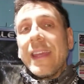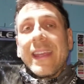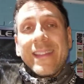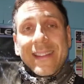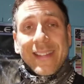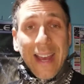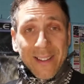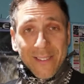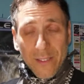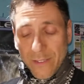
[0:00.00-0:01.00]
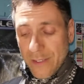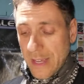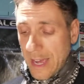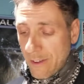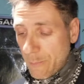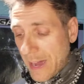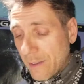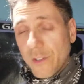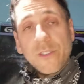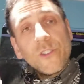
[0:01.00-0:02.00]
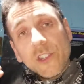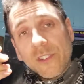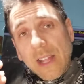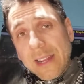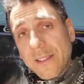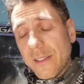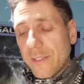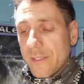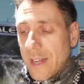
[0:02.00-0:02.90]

in the Teslas, they have batteries just like this.